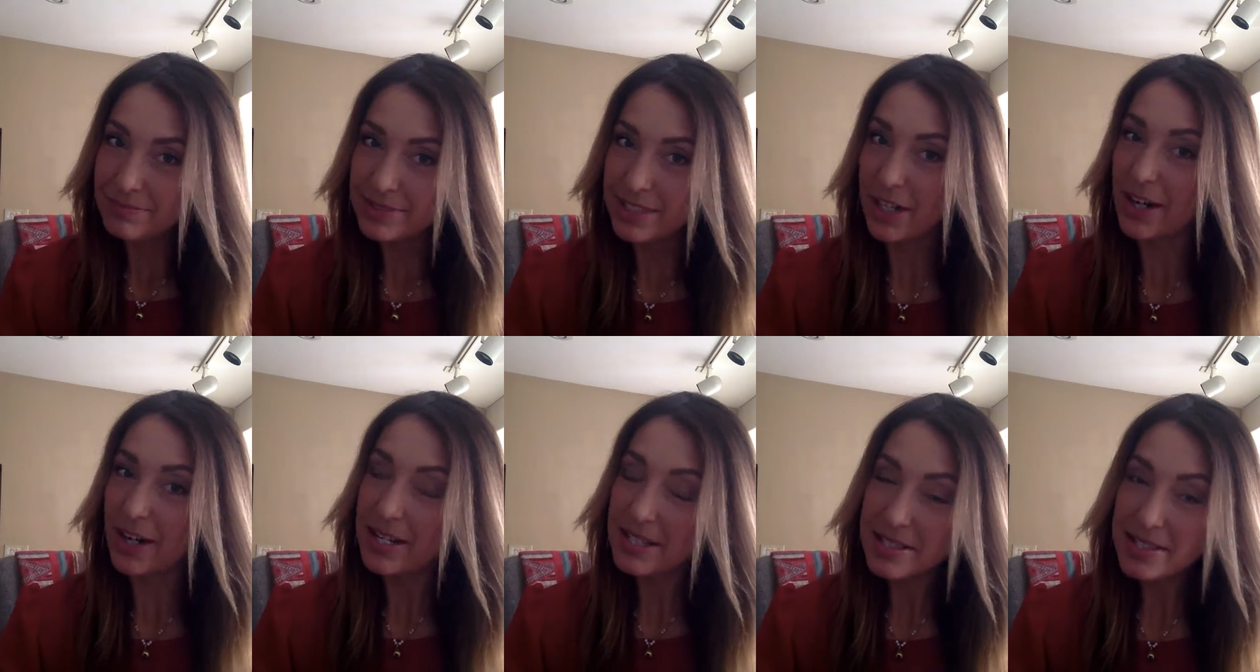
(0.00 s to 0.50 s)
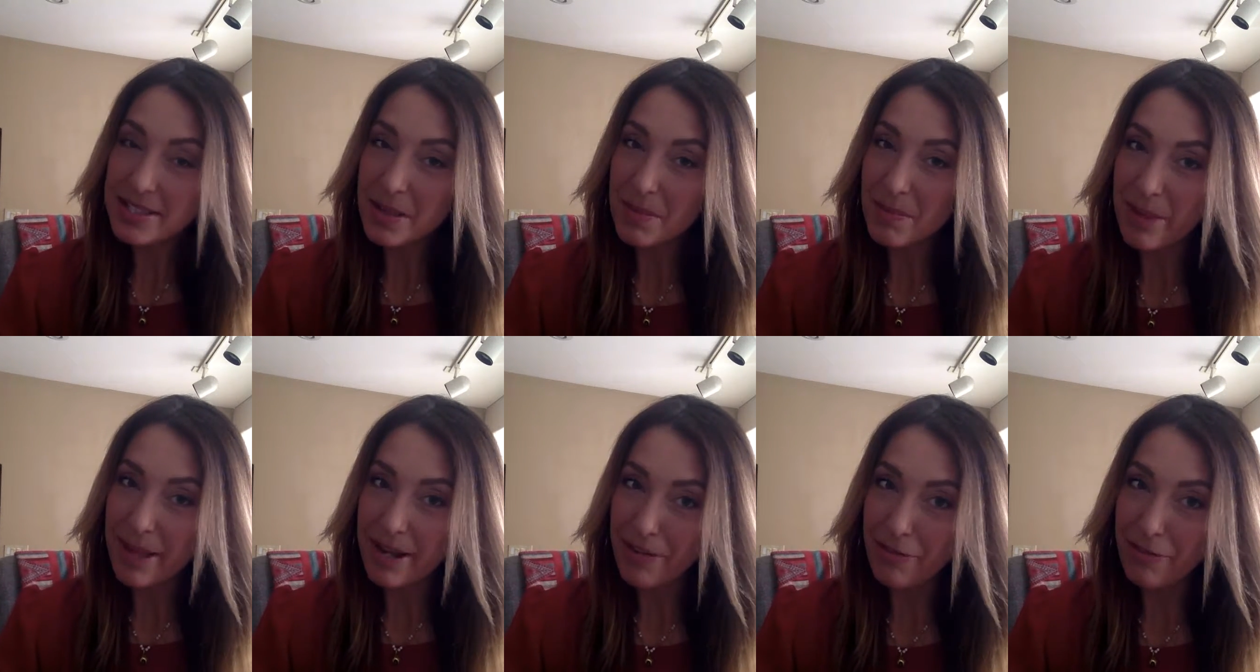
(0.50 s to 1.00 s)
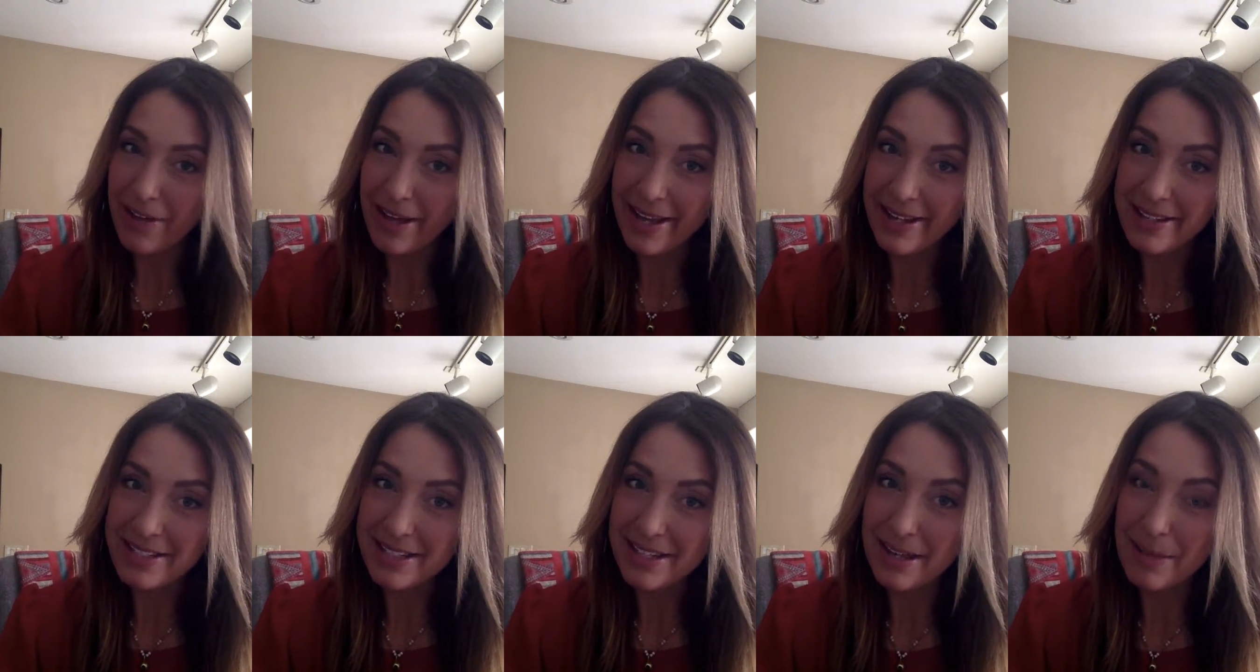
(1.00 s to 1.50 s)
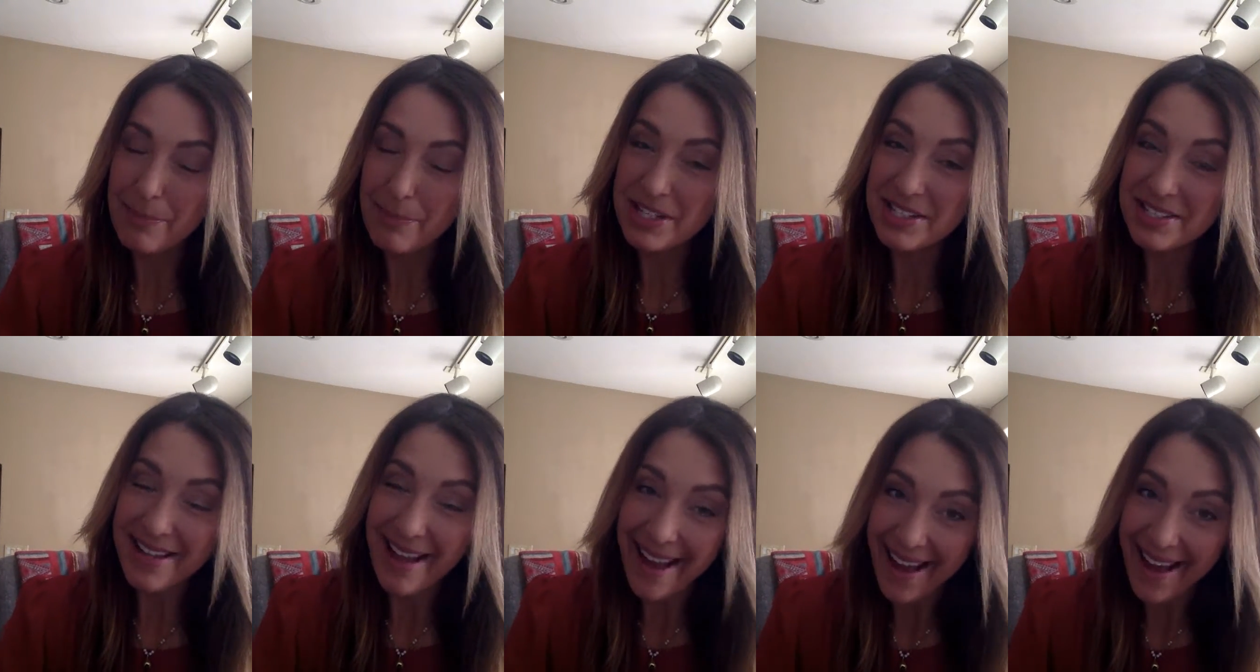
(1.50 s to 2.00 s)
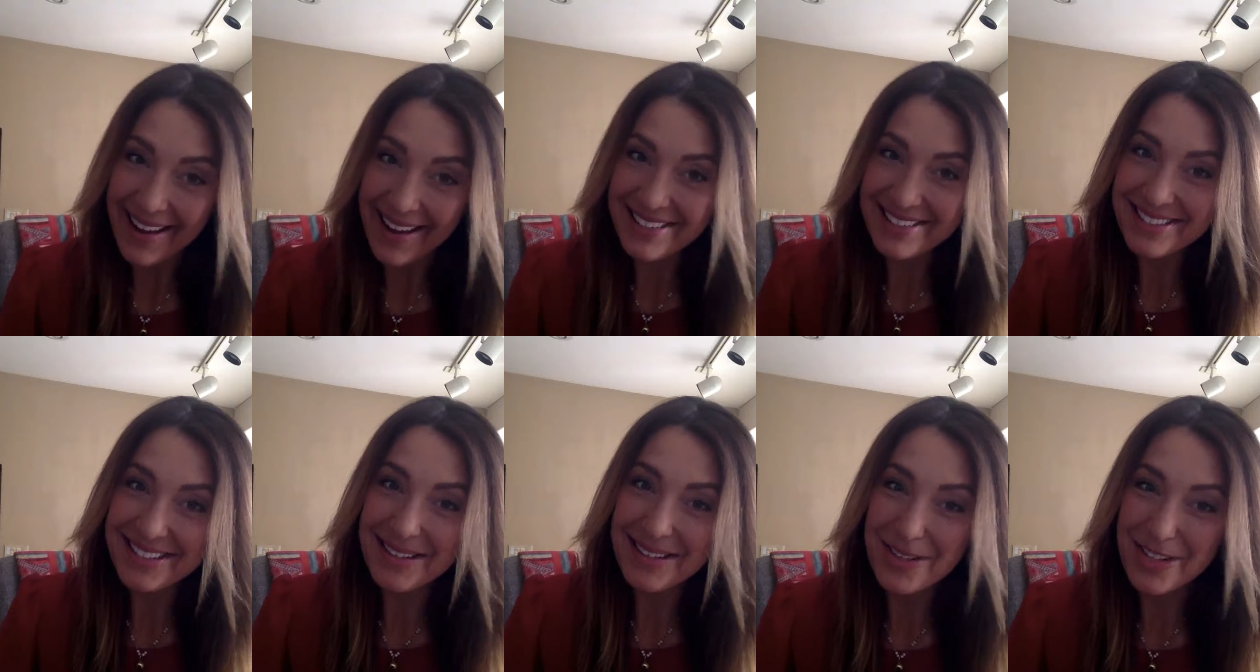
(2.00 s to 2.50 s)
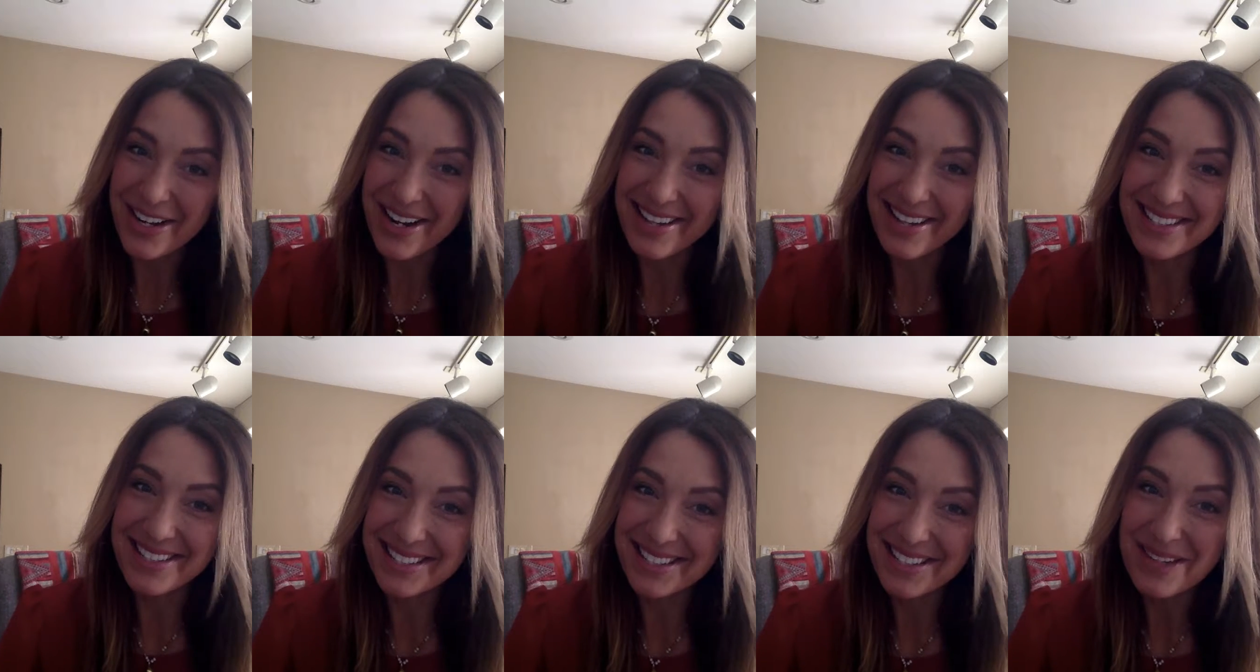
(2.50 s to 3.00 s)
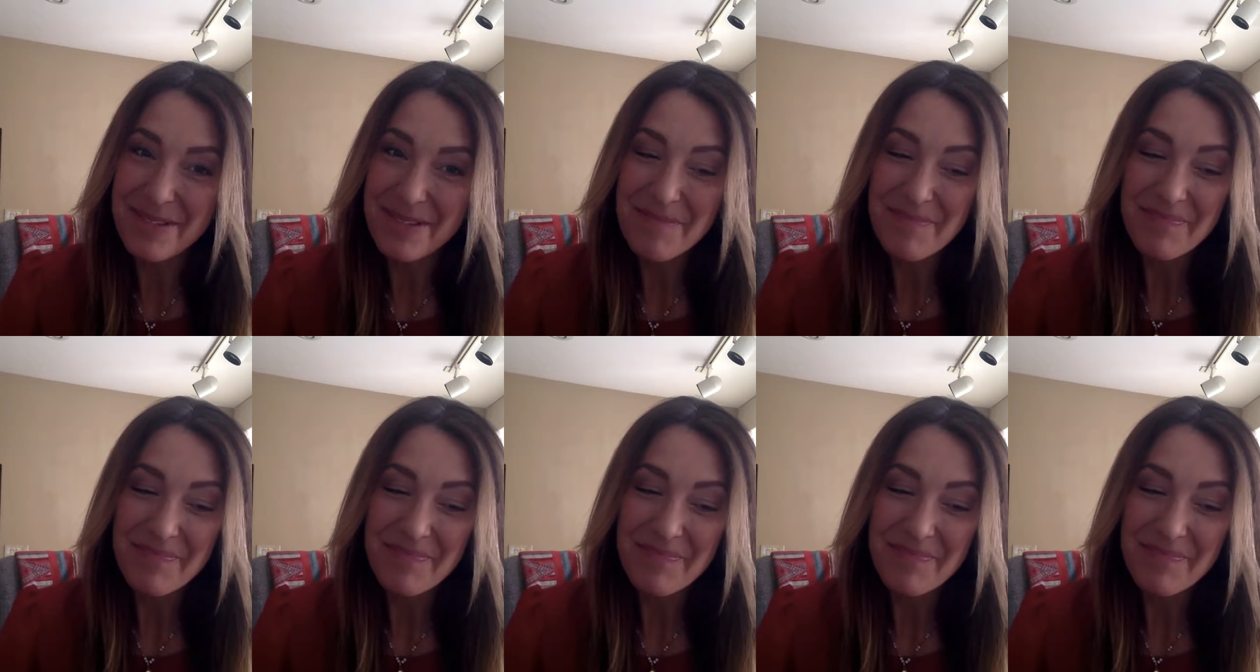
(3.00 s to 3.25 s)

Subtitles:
there is some benefit besides just